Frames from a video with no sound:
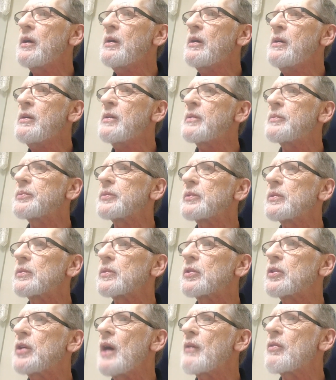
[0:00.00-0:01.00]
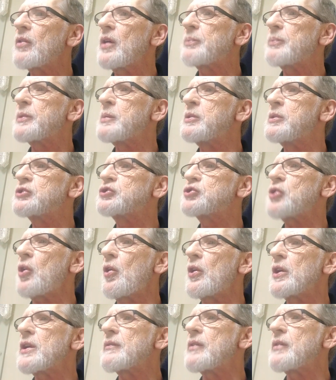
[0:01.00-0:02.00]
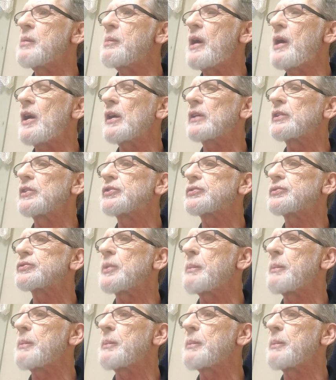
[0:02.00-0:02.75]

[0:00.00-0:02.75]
cover up the majority of Americans'